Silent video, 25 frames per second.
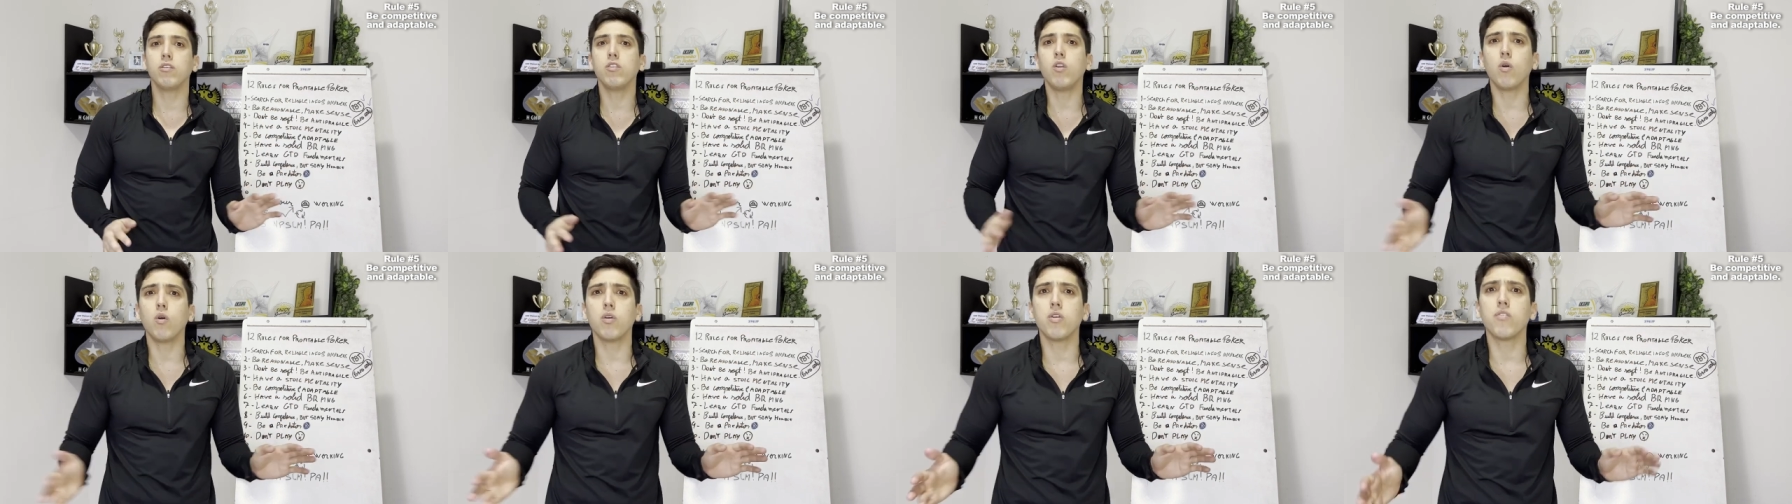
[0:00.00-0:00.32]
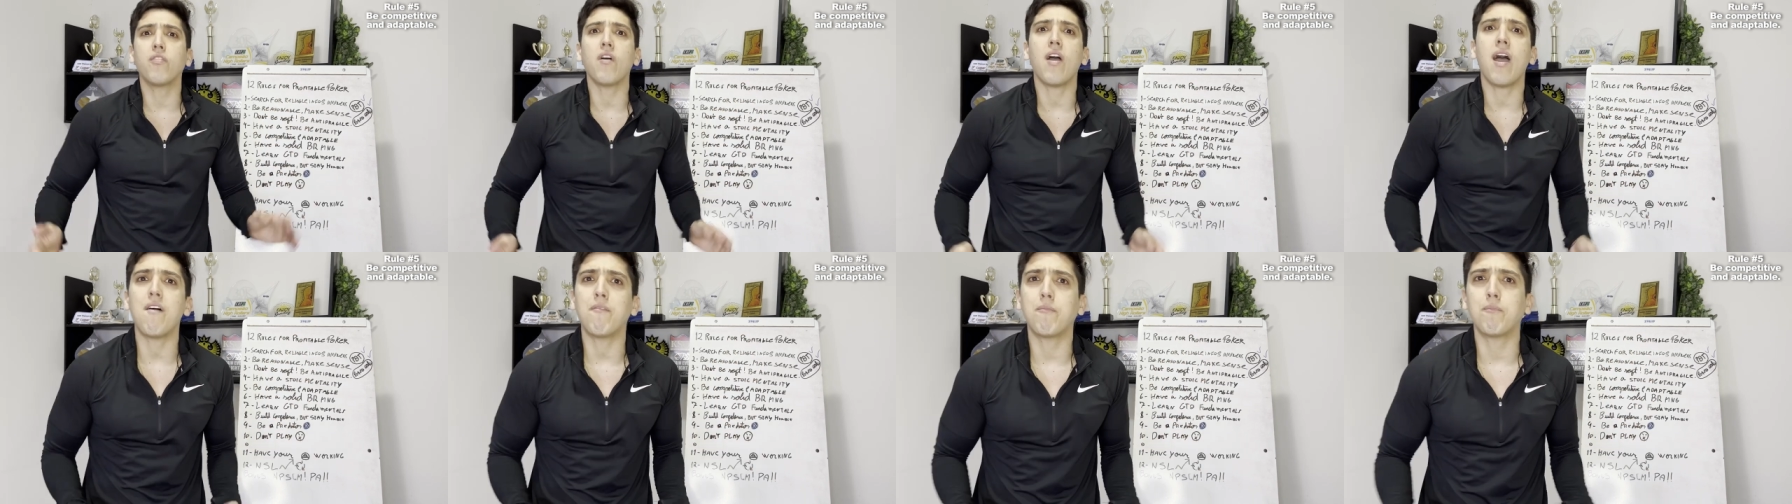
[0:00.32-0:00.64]
No, if
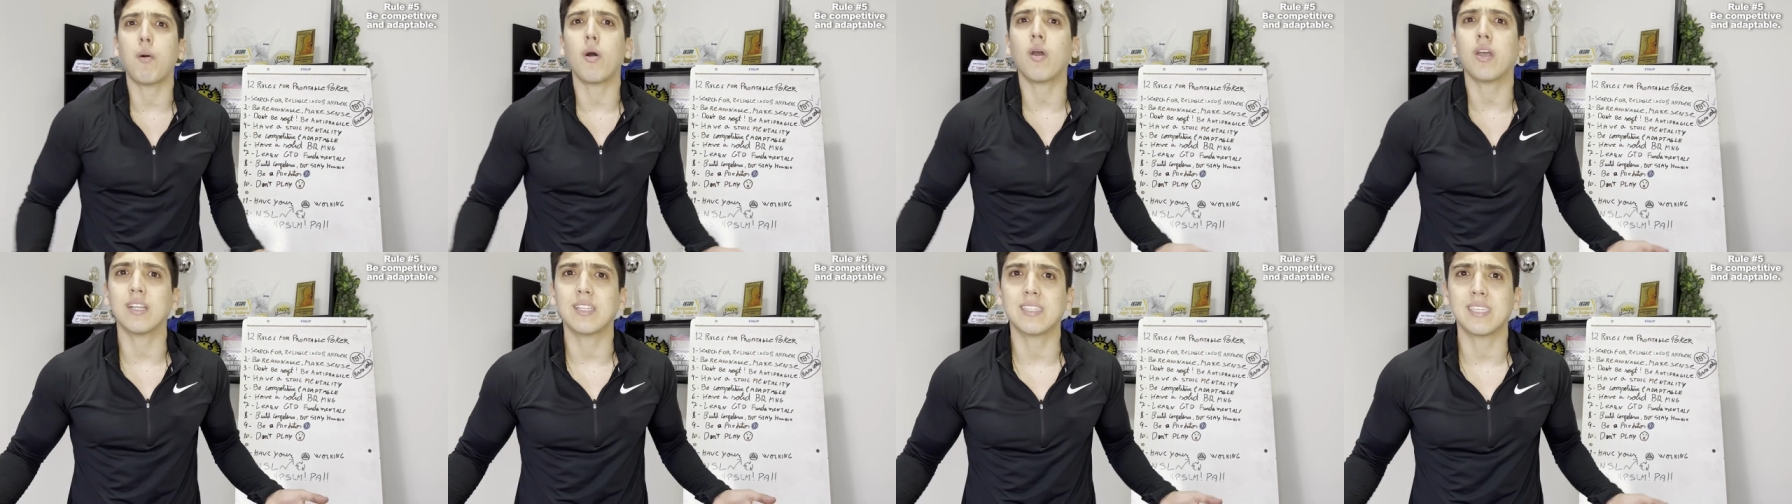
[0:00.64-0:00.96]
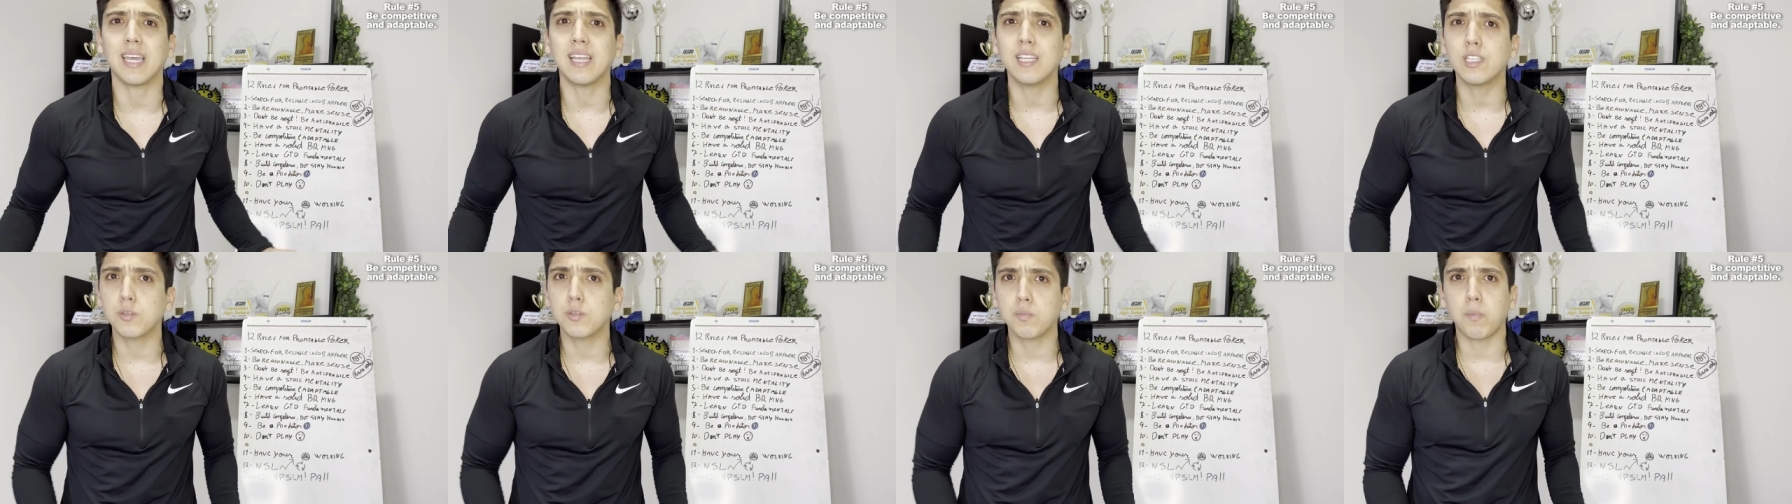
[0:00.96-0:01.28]
you have pocket
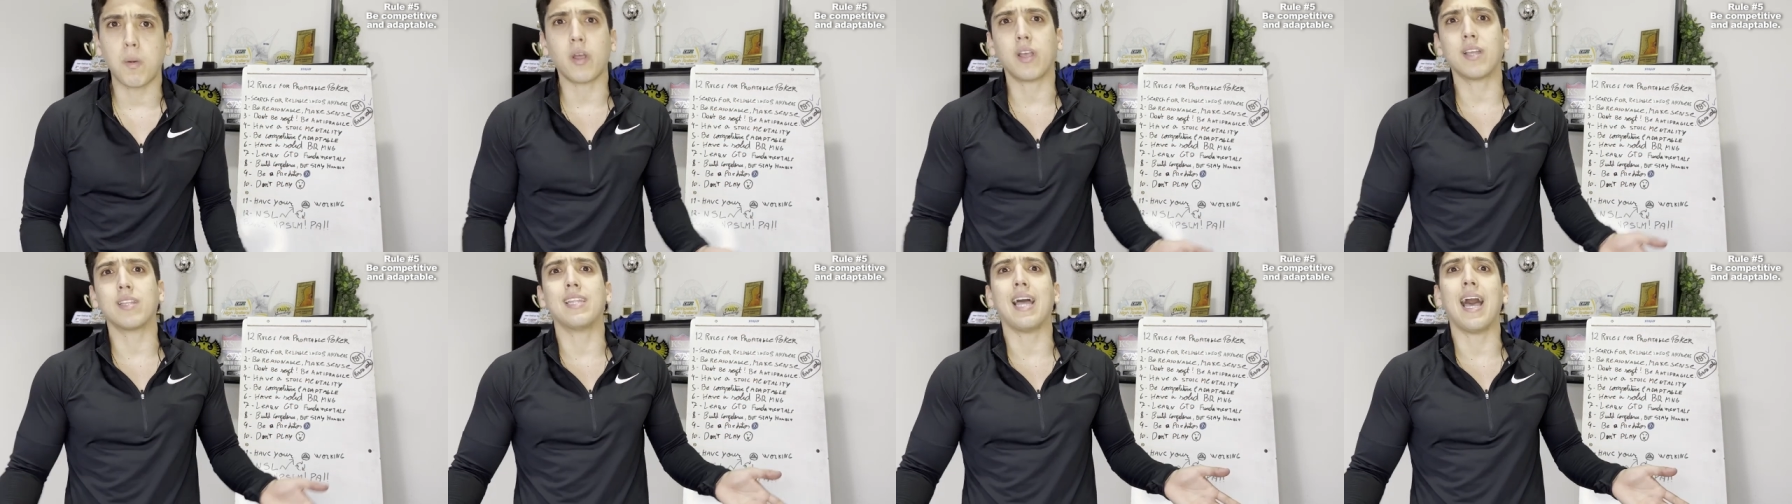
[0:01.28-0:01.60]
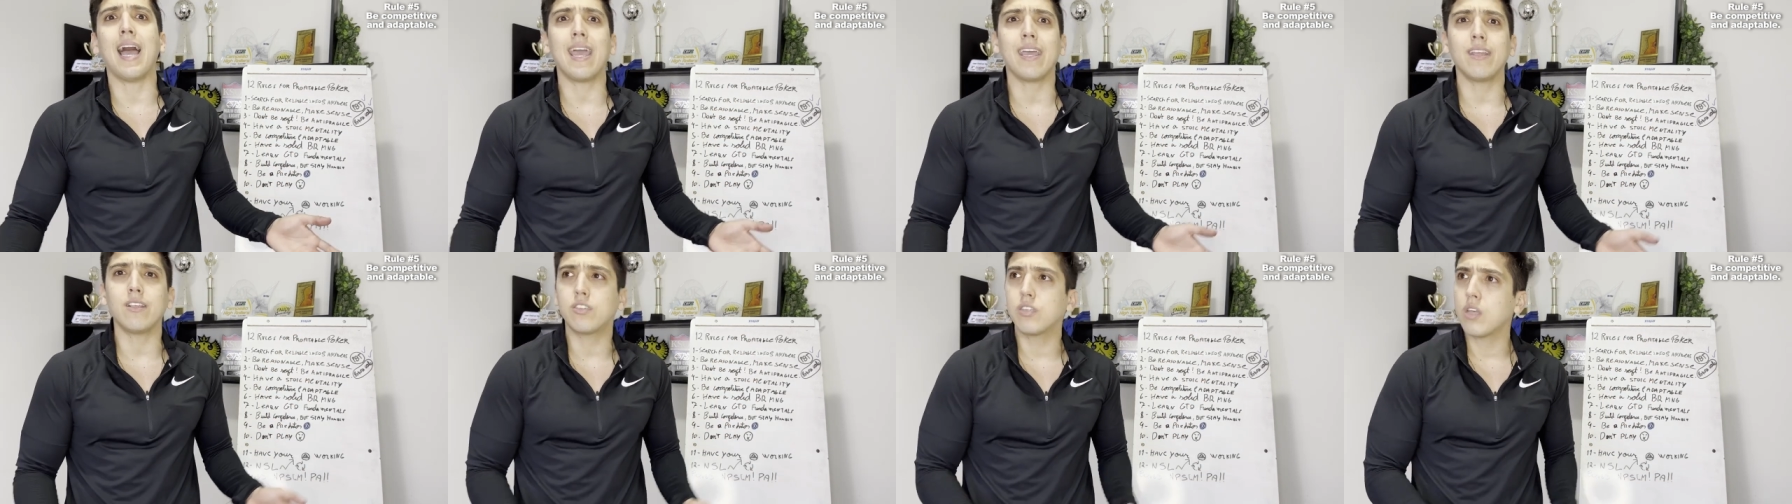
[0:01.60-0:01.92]
tens, pocket
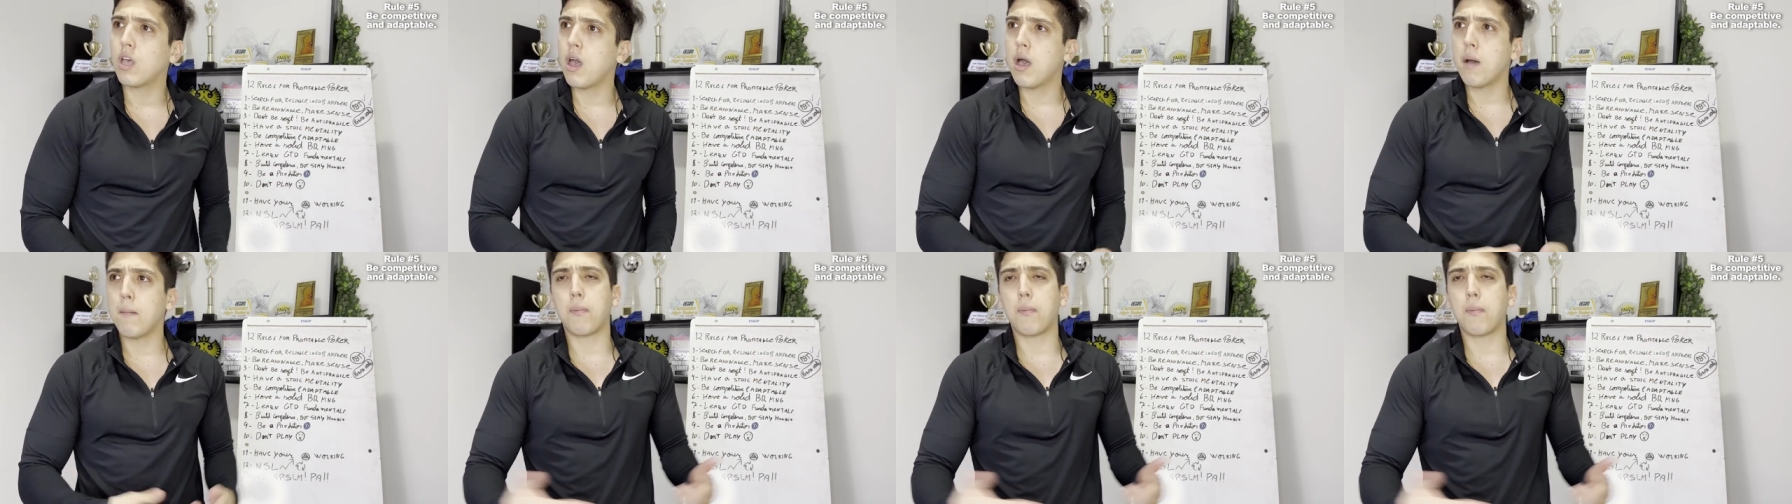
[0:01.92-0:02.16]
nines,